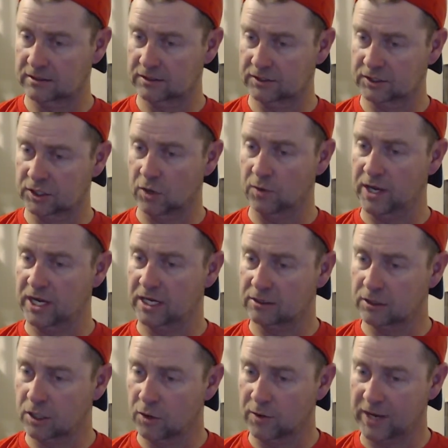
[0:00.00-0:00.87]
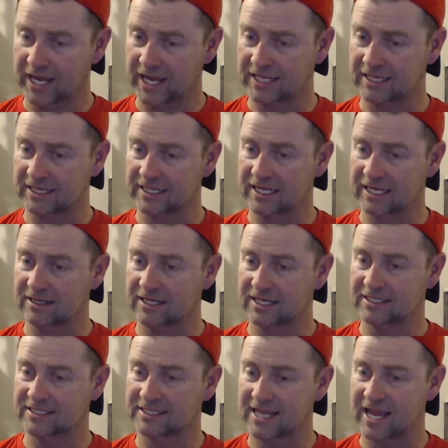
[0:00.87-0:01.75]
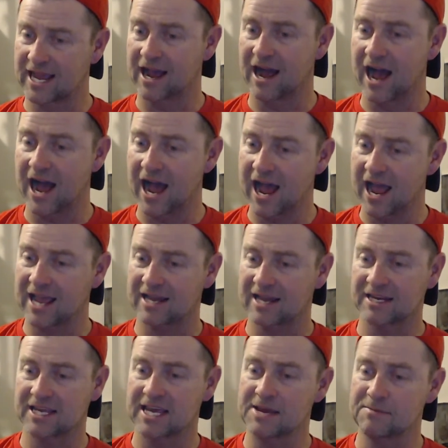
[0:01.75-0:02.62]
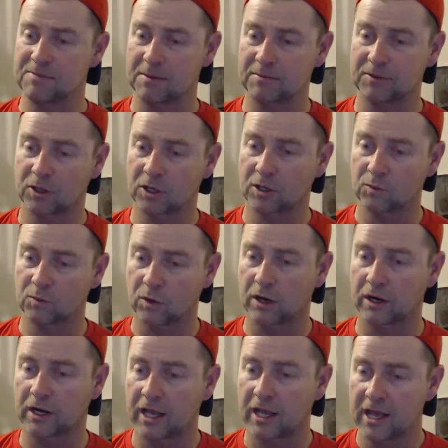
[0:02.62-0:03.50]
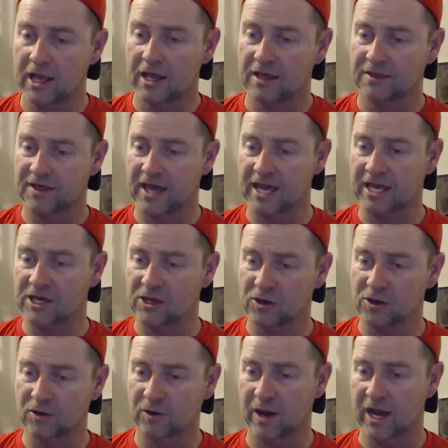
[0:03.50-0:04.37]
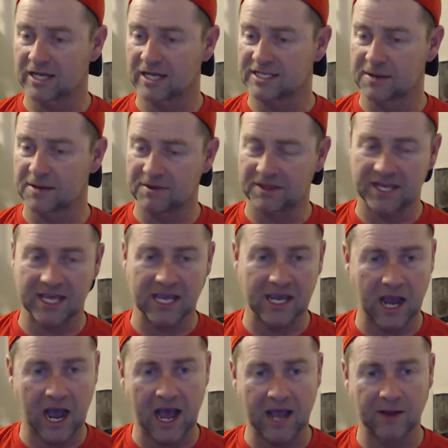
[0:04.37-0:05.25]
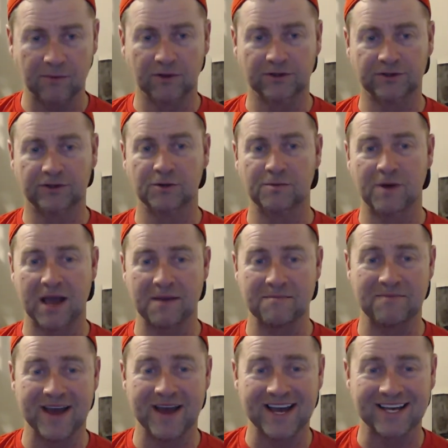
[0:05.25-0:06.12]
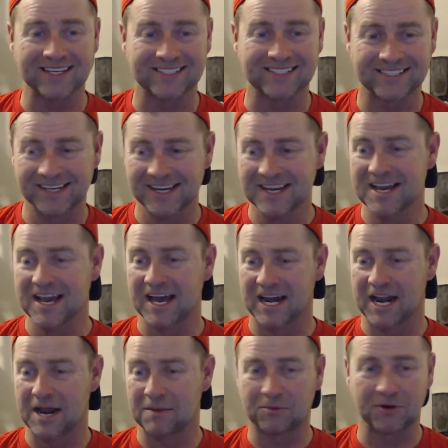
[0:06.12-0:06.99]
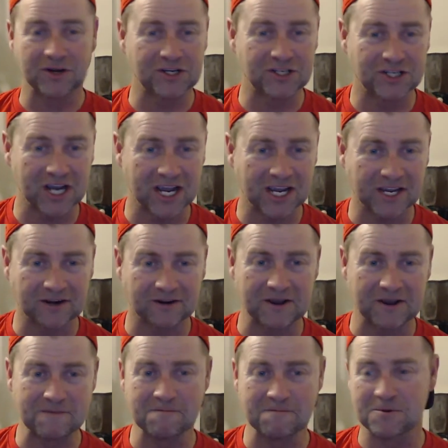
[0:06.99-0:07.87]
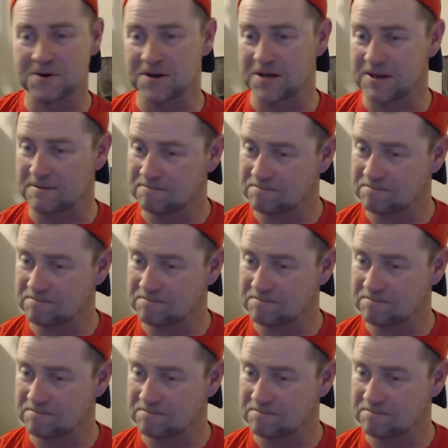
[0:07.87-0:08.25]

Zoe, Chloe, and Lily say hi and keep up the good work. Thank you, Timothy. I will do my best, and I appreciate your input.